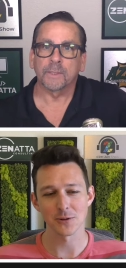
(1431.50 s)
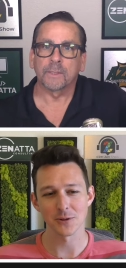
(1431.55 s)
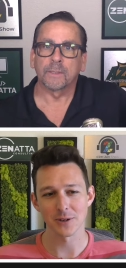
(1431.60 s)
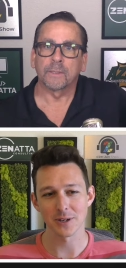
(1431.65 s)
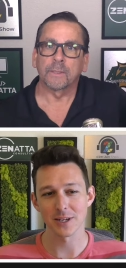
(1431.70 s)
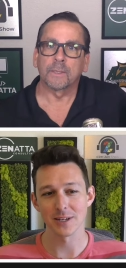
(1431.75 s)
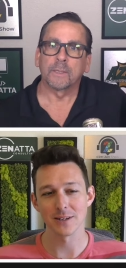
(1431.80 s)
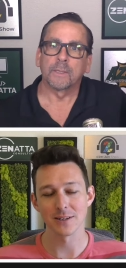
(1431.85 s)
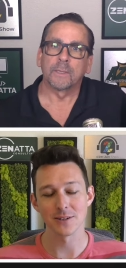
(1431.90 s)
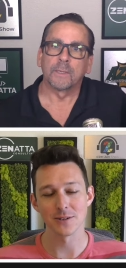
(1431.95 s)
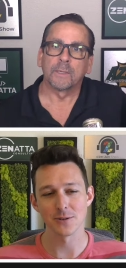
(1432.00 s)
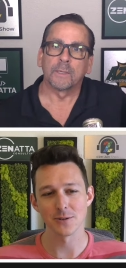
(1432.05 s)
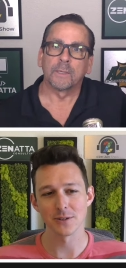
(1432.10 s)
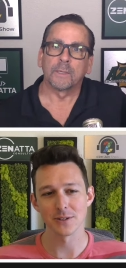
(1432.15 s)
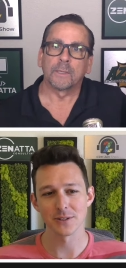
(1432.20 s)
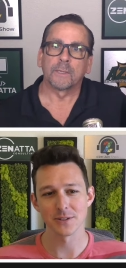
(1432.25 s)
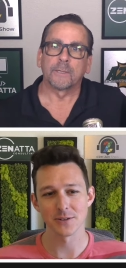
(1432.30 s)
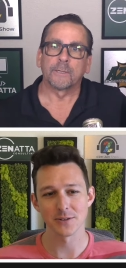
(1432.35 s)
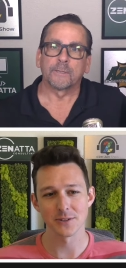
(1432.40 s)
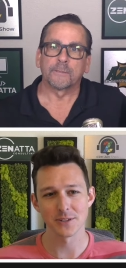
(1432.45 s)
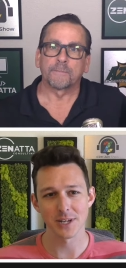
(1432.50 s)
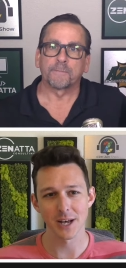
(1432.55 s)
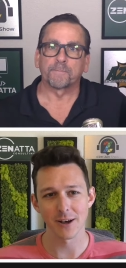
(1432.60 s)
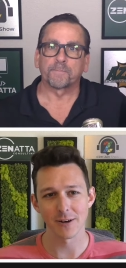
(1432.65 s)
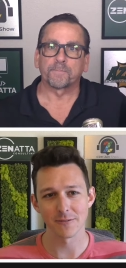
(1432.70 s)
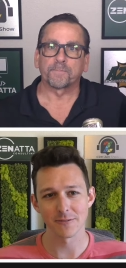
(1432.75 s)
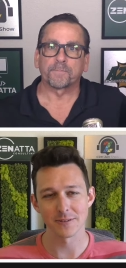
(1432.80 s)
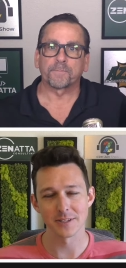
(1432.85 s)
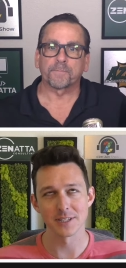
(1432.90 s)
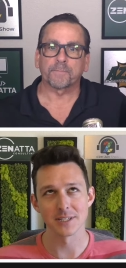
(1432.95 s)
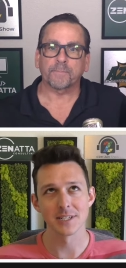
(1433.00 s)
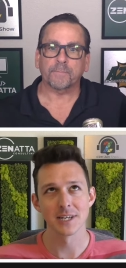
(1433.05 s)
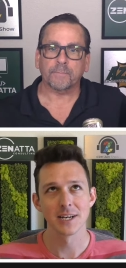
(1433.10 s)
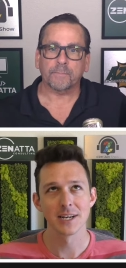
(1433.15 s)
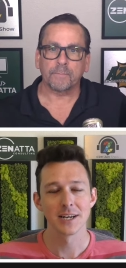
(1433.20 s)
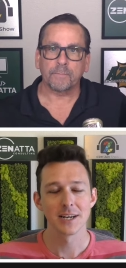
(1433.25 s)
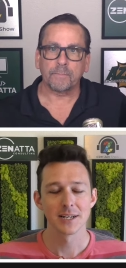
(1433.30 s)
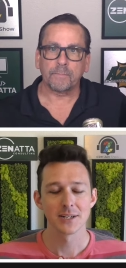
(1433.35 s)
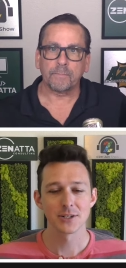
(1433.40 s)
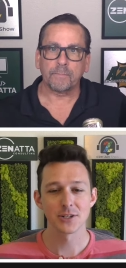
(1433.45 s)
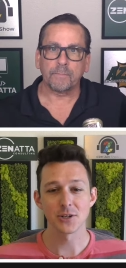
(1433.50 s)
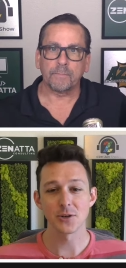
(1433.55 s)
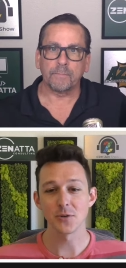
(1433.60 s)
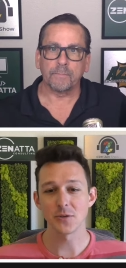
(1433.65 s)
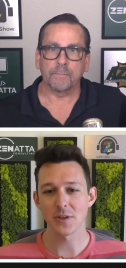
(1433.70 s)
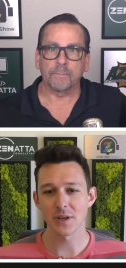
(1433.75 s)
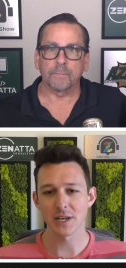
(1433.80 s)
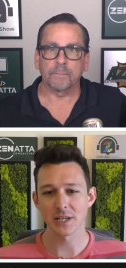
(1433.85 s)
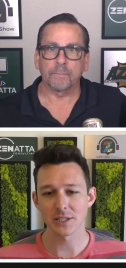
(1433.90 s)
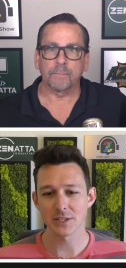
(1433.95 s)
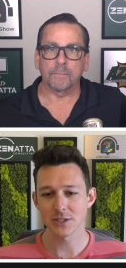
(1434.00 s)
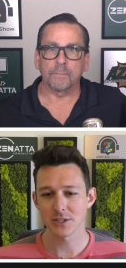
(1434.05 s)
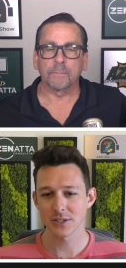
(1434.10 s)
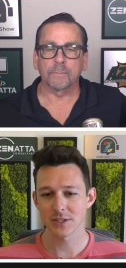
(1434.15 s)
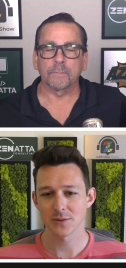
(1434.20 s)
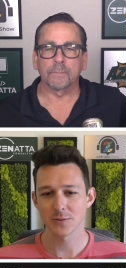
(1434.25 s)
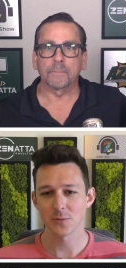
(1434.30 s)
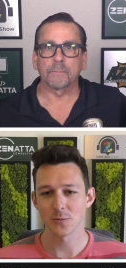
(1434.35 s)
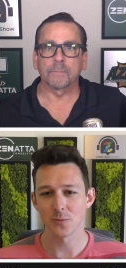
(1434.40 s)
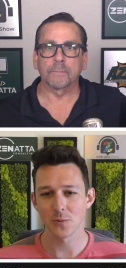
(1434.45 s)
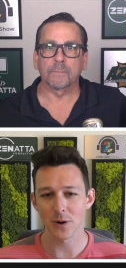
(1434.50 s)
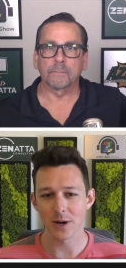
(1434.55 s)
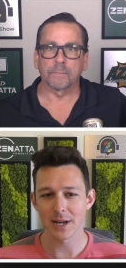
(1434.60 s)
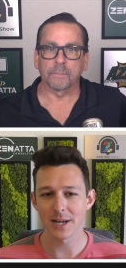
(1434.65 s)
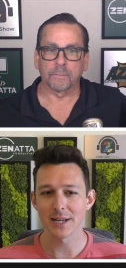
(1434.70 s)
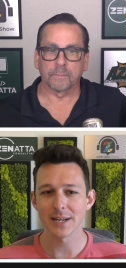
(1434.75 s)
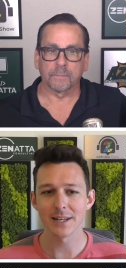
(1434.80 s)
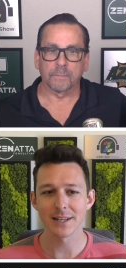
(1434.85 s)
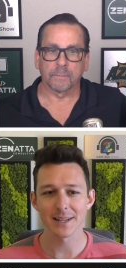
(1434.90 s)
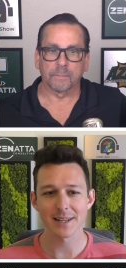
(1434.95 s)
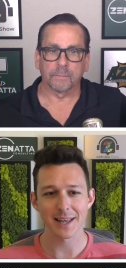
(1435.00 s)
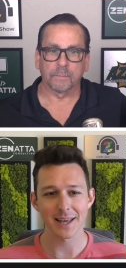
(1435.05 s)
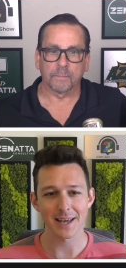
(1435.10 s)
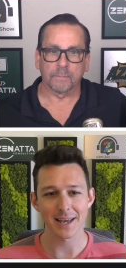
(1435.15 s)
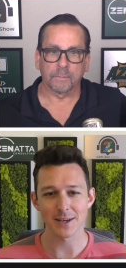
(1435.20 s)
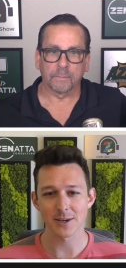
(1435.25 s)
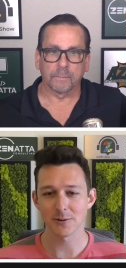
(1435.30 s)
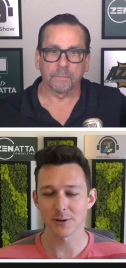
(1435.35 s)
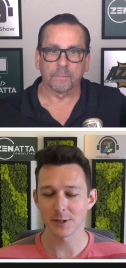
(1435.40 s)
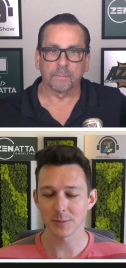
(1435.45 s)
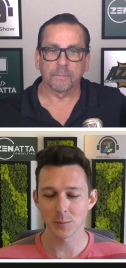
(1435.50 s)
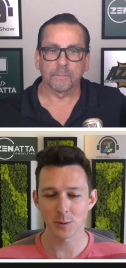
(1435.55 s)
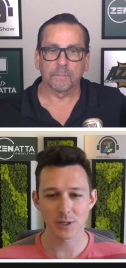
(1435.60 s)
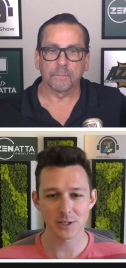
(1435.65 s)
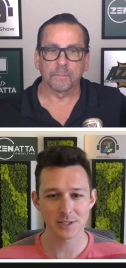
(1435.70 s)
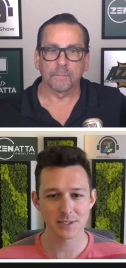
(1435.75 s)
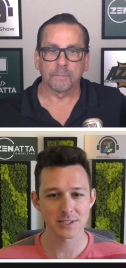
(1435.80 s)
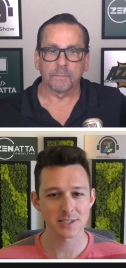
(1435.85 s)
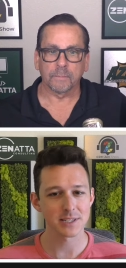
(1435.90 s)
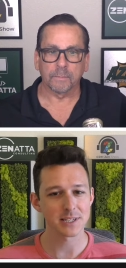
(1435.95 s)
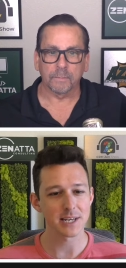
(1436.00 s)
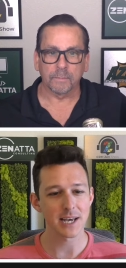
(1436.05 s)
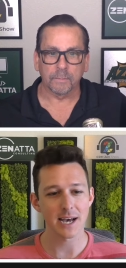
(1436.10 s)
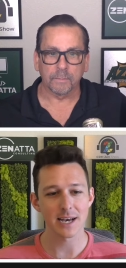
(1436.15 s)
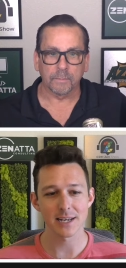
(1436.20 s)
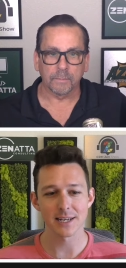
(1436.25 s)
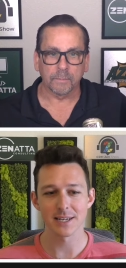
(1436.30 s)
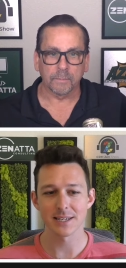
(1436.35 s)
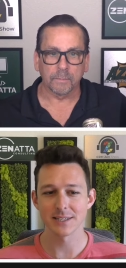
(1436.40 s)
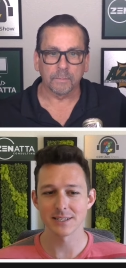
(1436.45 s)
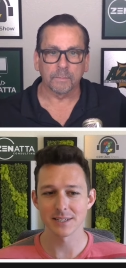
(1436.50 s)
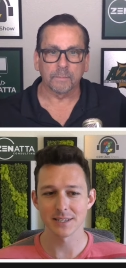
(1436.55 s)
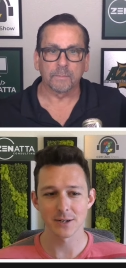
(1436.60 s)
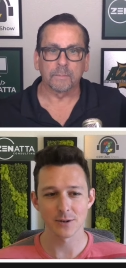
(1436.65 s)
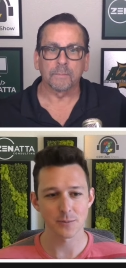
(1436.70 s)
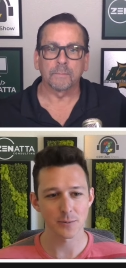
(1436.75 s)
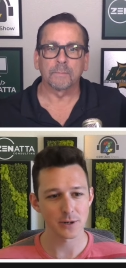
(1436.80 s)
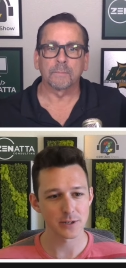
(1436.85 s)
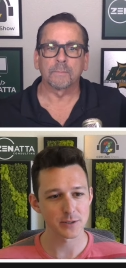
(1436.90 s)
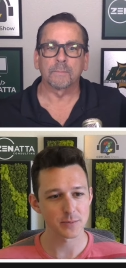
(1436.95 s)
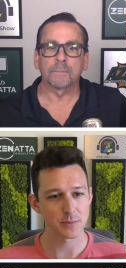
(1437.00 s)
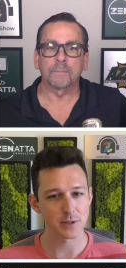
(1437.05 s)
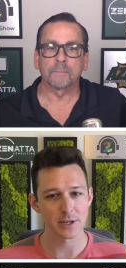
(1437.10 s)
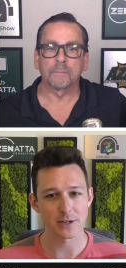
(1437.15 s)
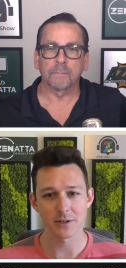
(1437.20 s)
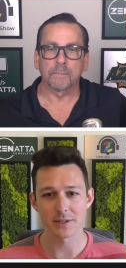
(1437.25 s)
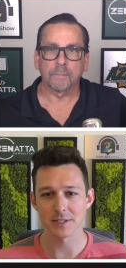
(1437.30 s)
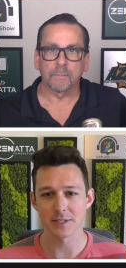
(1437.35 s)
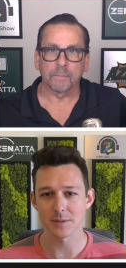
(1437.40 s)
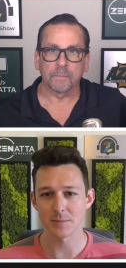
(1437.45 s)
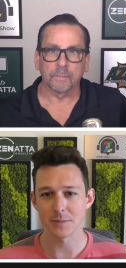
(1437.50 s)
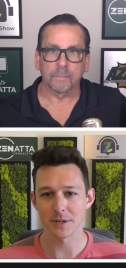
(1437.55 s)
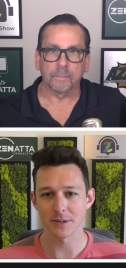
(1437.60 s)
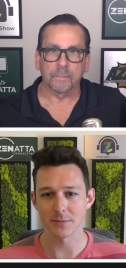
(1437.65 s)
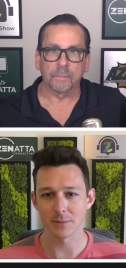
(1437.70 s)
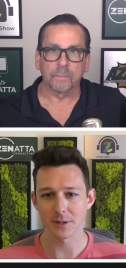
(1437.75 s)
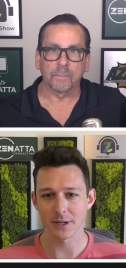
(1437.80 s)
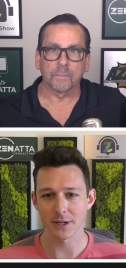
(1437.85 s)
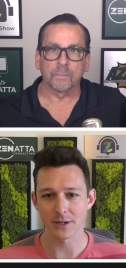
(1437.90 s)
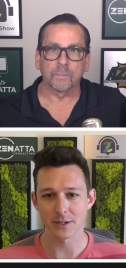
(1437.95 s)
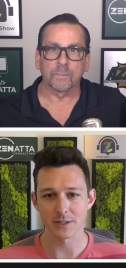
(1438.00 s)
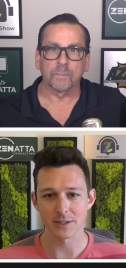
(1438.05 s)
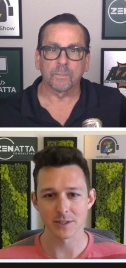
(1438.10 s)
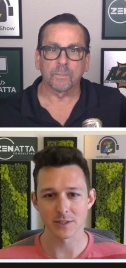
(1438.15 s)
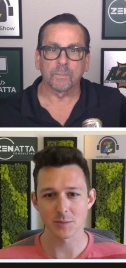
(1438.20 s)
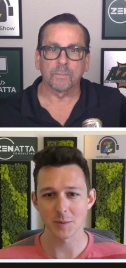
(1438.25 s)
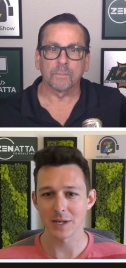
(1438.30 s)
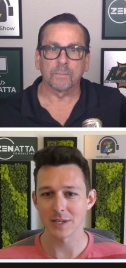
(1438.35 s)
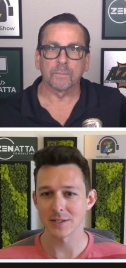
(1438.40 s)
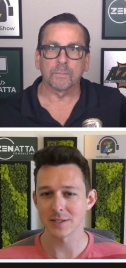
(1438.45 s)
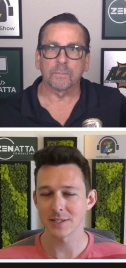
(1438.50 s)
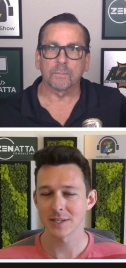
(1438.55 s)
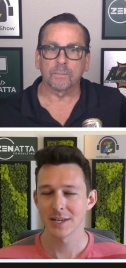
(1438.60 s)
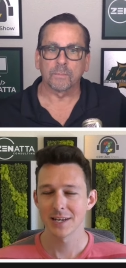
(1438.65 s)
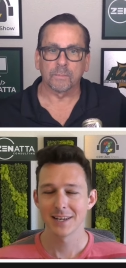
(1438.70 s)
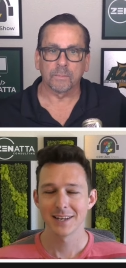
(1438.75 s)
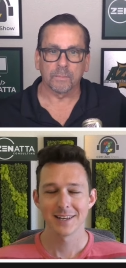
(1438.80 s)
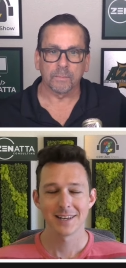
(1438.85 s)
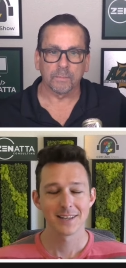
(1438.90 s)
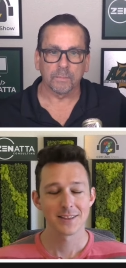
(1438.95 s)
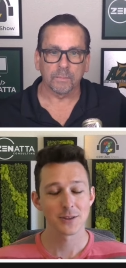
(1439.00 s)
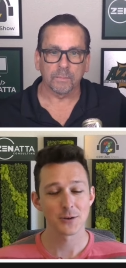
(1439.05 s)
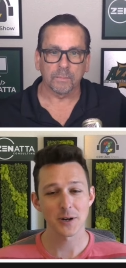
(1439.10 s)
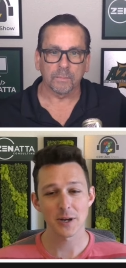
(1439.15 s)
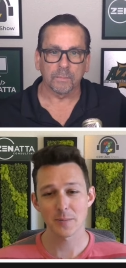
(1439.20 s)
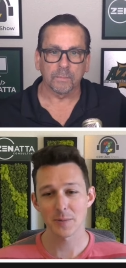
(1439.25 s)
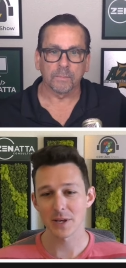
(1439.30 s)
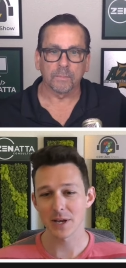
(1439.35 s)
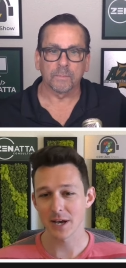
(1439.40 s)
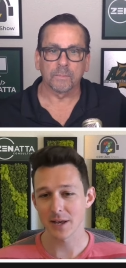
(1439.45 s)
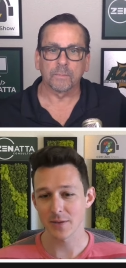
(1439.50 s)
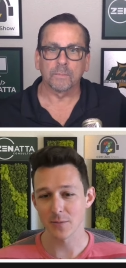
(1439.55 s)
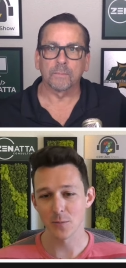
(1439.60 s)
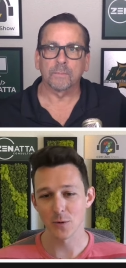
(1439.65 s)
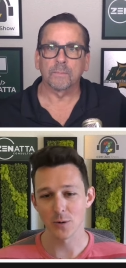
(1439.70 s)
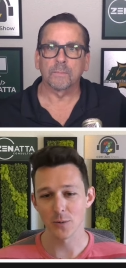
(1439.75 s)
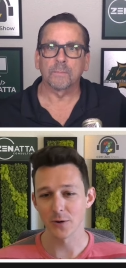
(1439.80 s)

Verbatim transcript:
Speaker 1: are looking to do this yourself is two things. One, like QuickBooks, yeah, it's an enterprise player, it's a big player in the space. Their API, the more